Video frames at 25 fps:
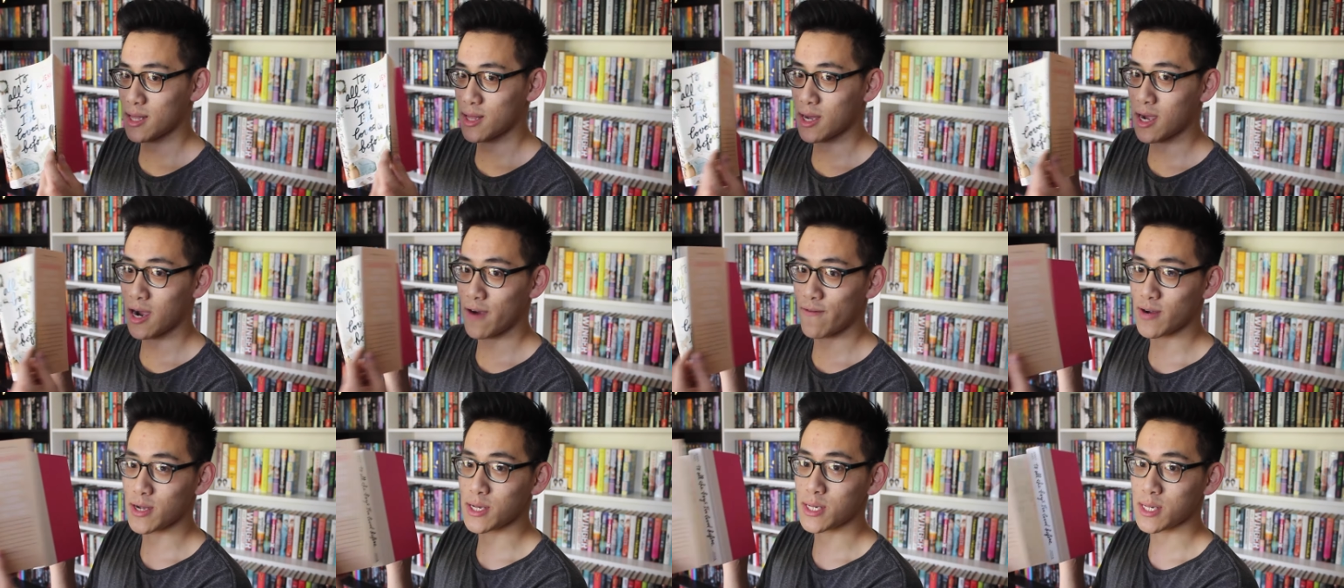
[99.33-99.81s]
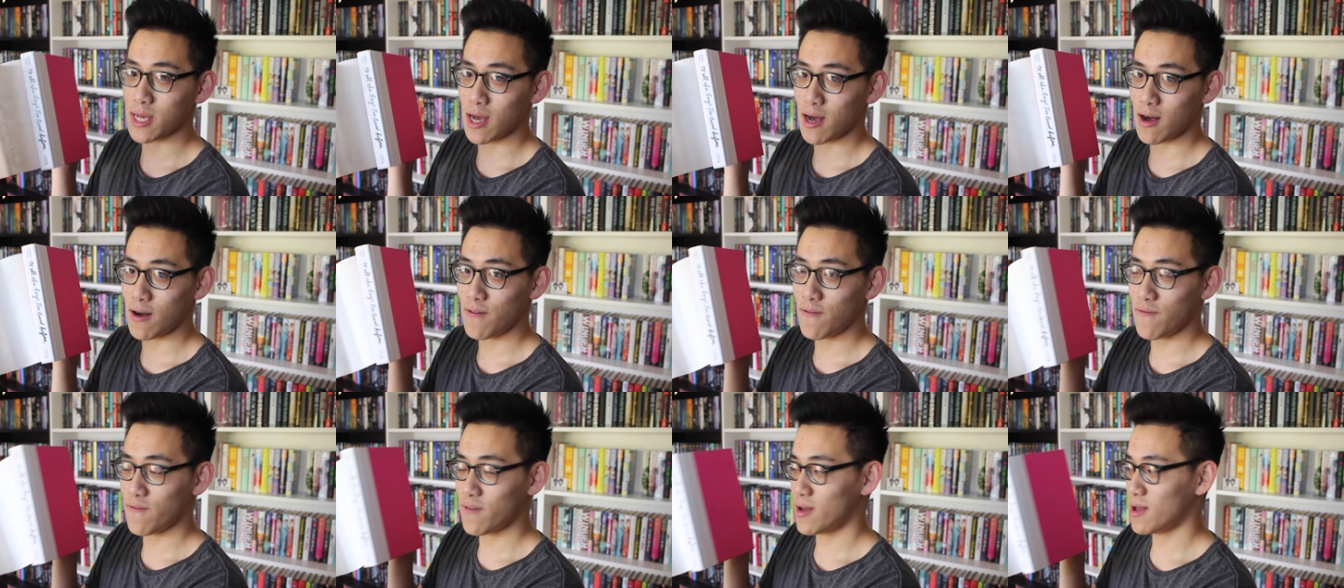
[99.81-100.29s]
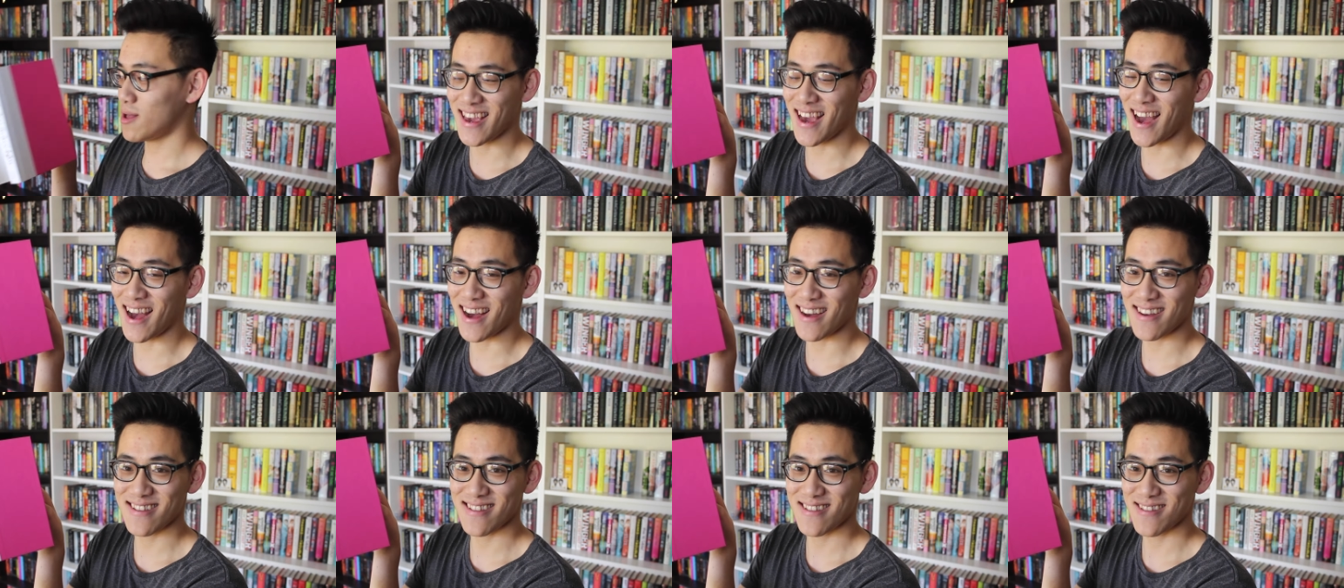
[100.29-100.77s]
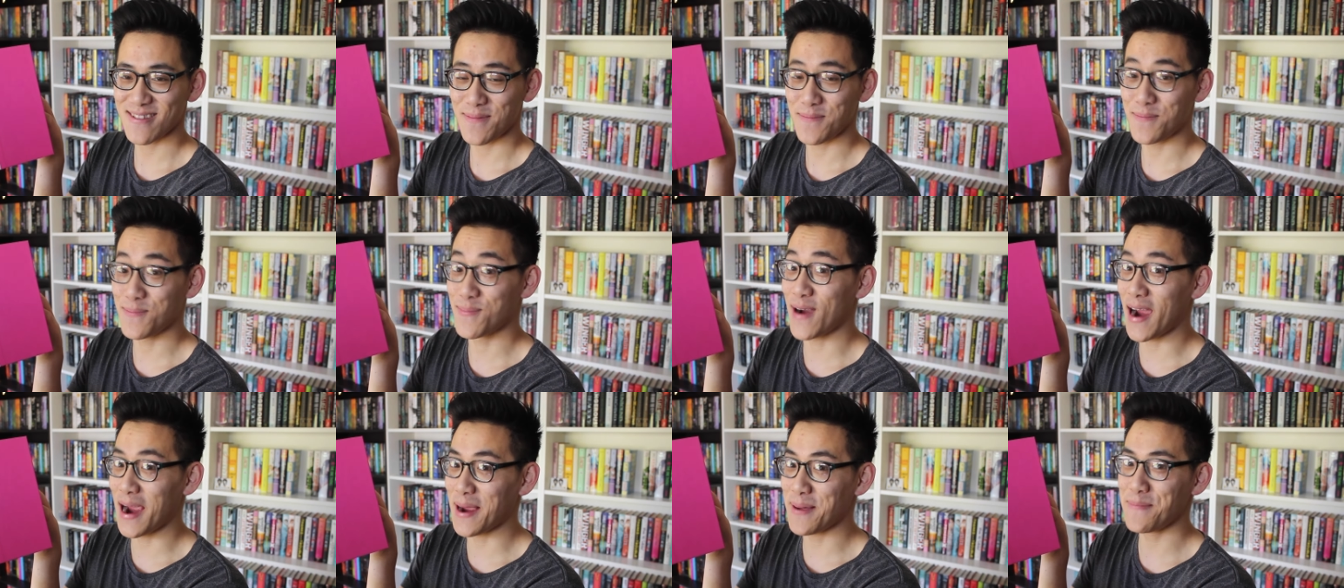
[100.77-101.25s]
The cover itself? Yeah.
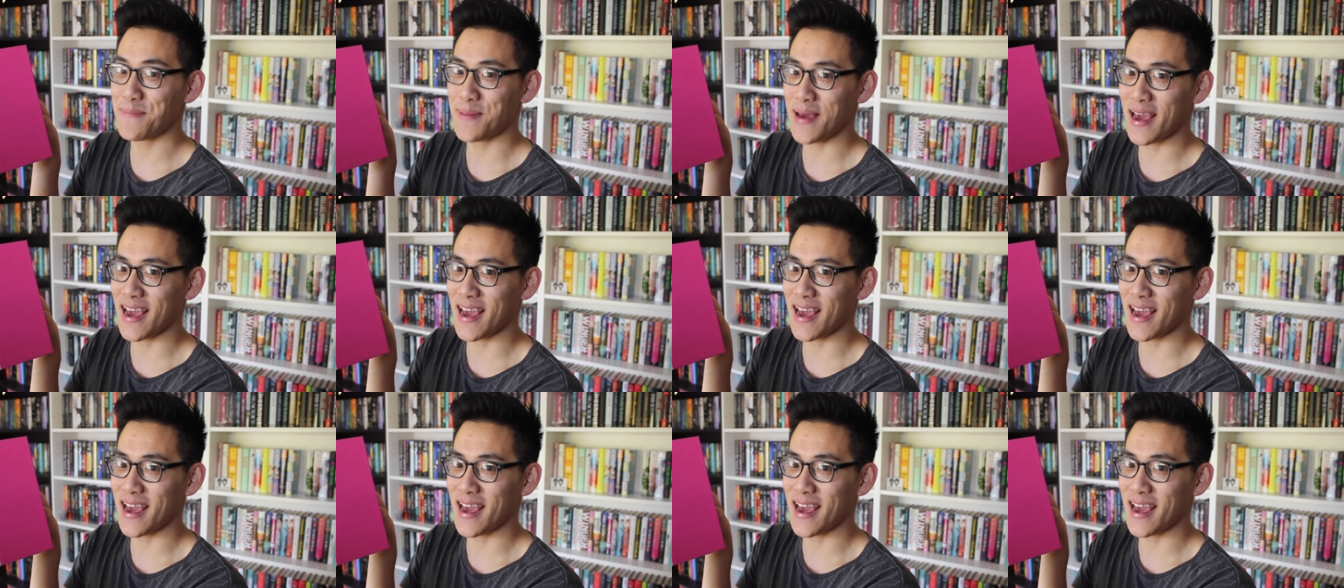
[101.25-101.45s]
Bright